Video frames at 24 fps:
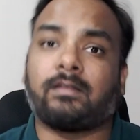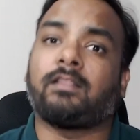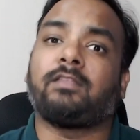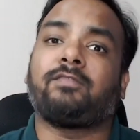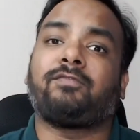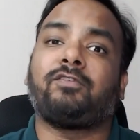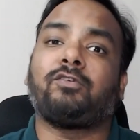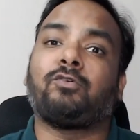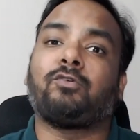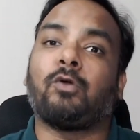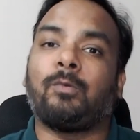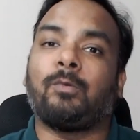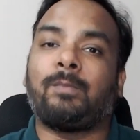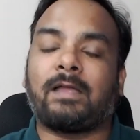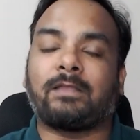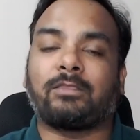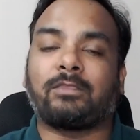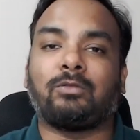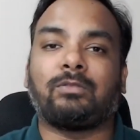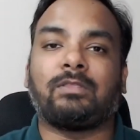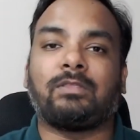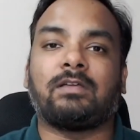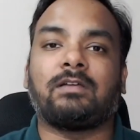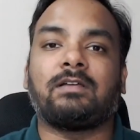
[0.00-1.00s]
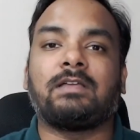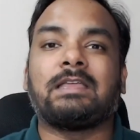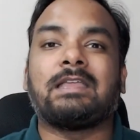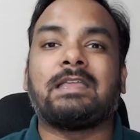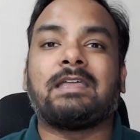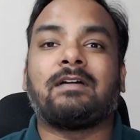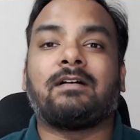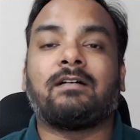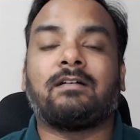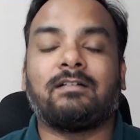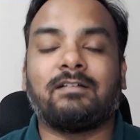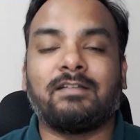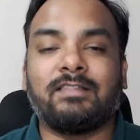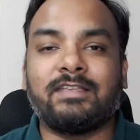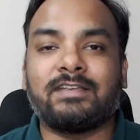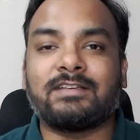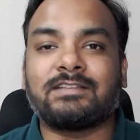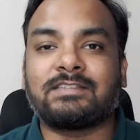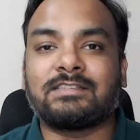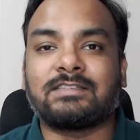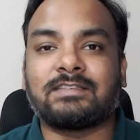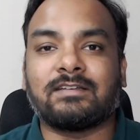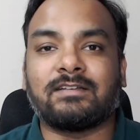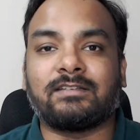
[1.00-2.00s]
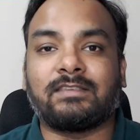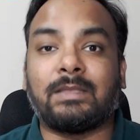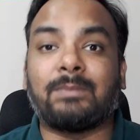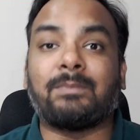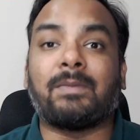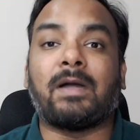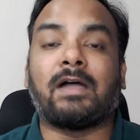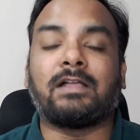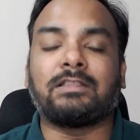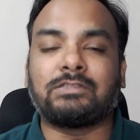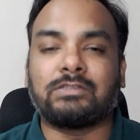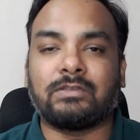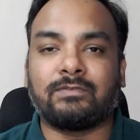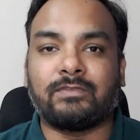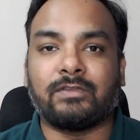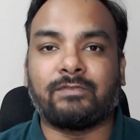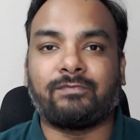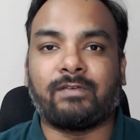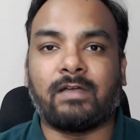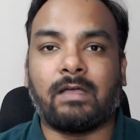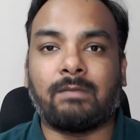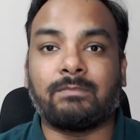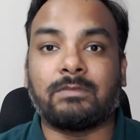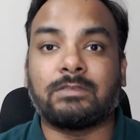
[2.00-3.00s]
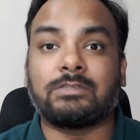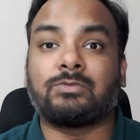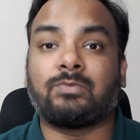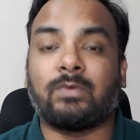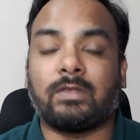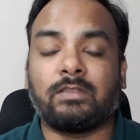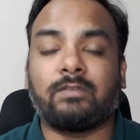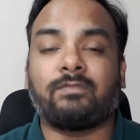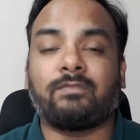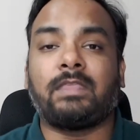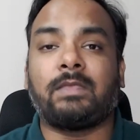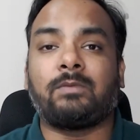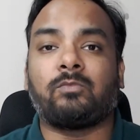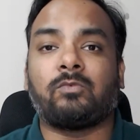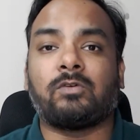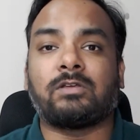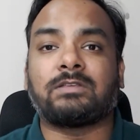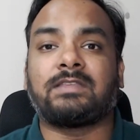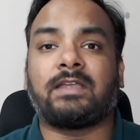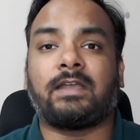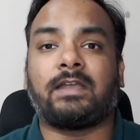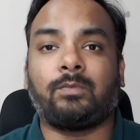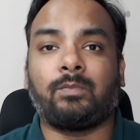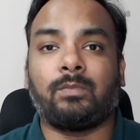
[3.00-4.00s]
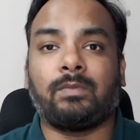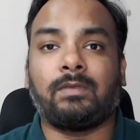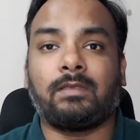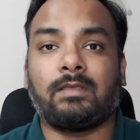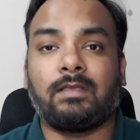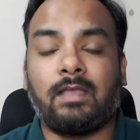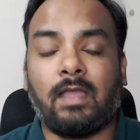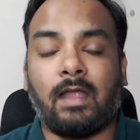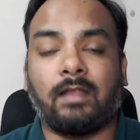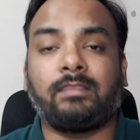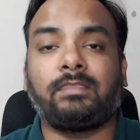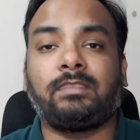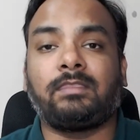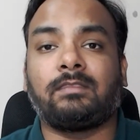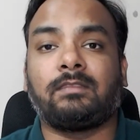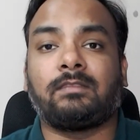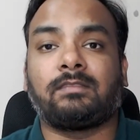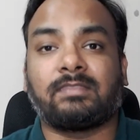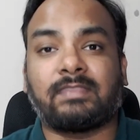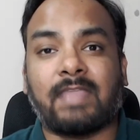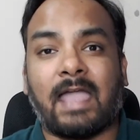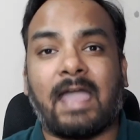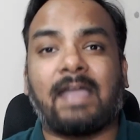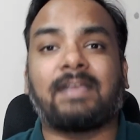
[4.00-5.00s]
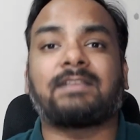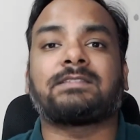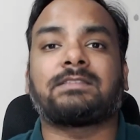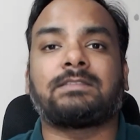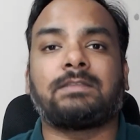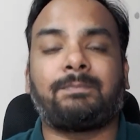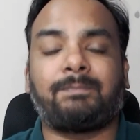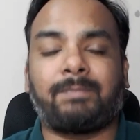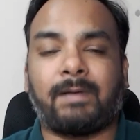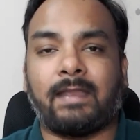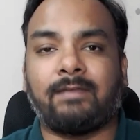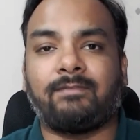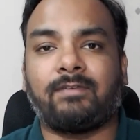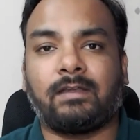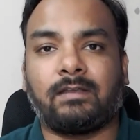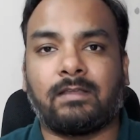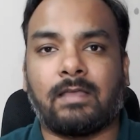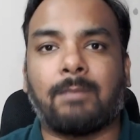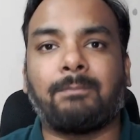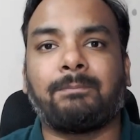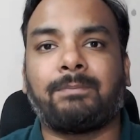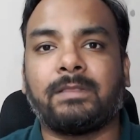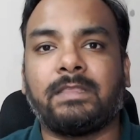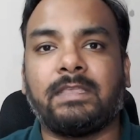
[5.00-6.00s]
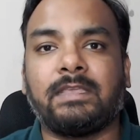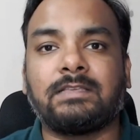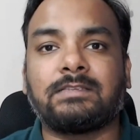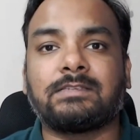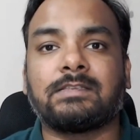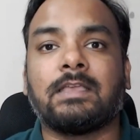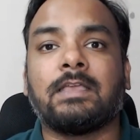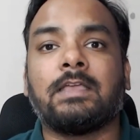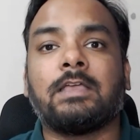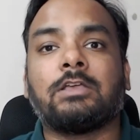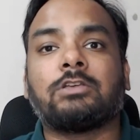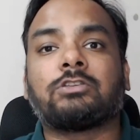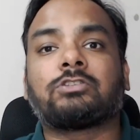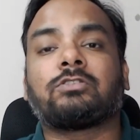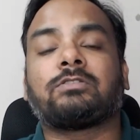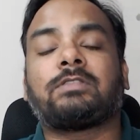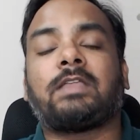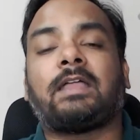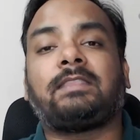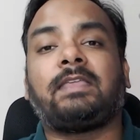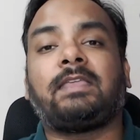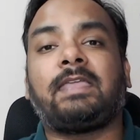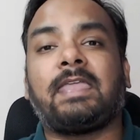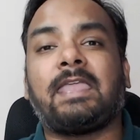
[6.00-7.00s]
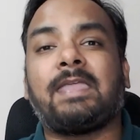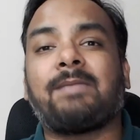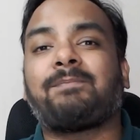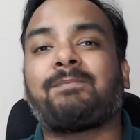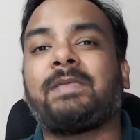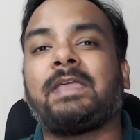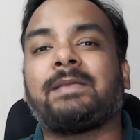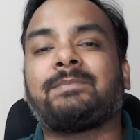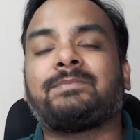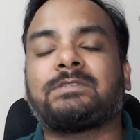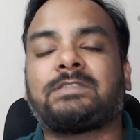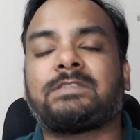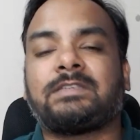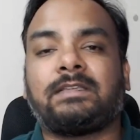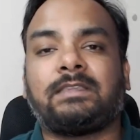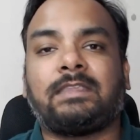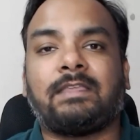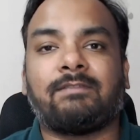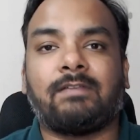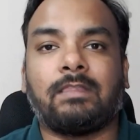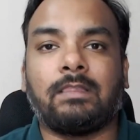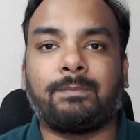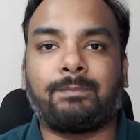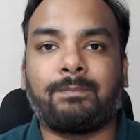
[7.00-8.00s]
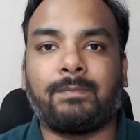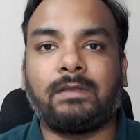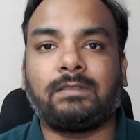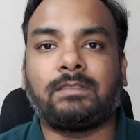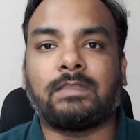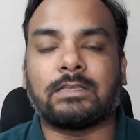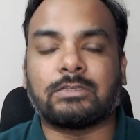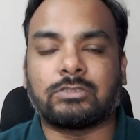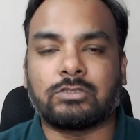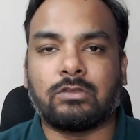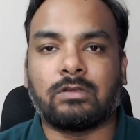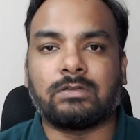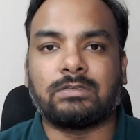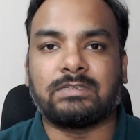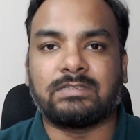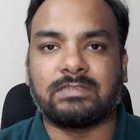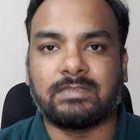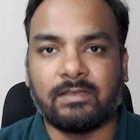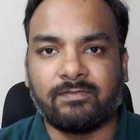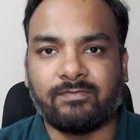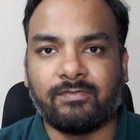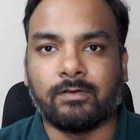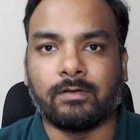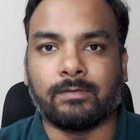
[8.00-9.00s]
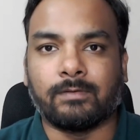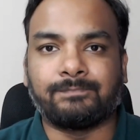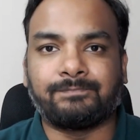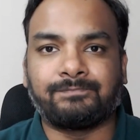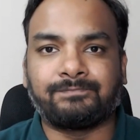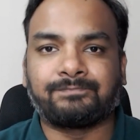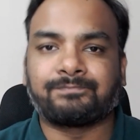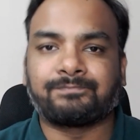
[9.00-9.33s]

And if you go back to the earliest demands of the farmers, one of them was that tax the private companies so that the A P M C development does not suffer.